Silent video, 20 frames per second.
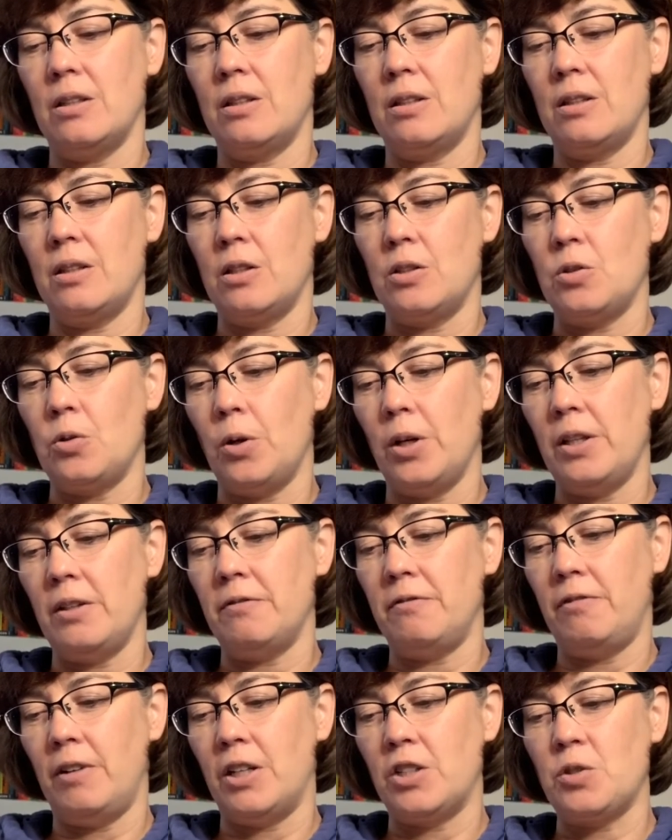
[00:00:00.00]
the toilet
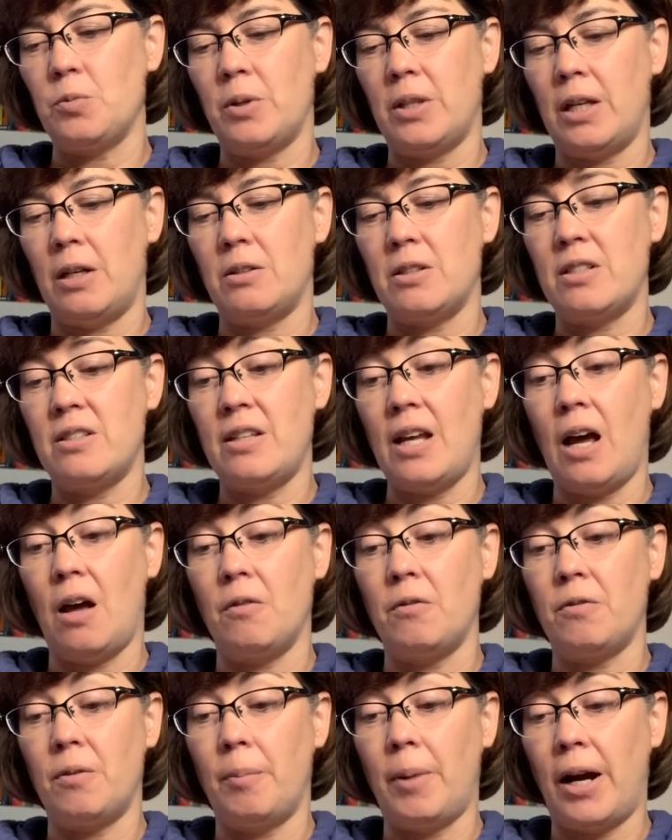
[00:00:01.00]
flush without a
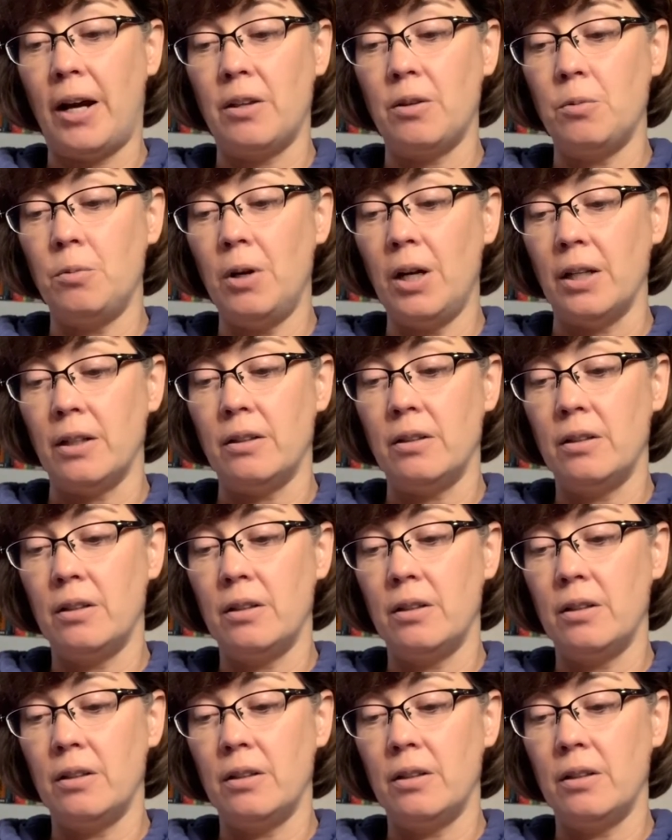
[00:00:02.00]
sound from either one.